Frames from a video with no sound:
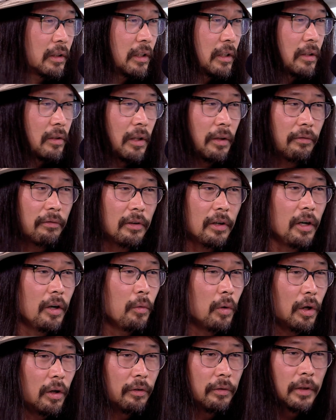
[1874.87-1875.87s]
She's like very
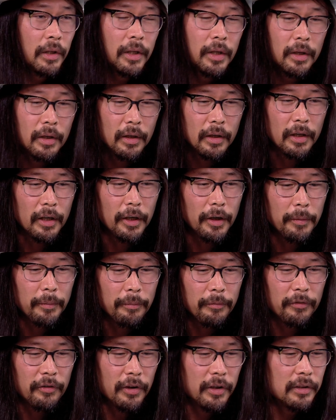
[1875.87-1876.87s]
well
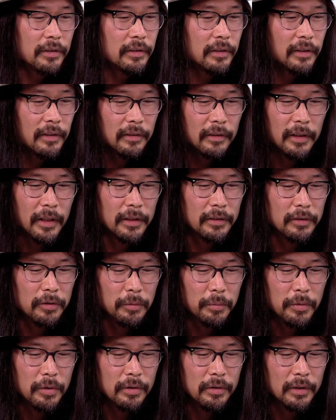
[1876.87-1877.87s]
versed in classical
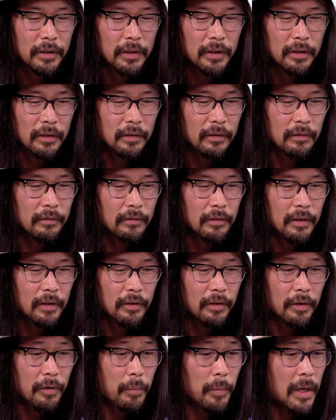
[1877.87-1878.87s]
music and
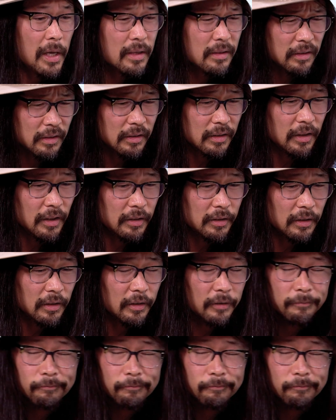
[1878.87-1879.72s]
an amazing teacher.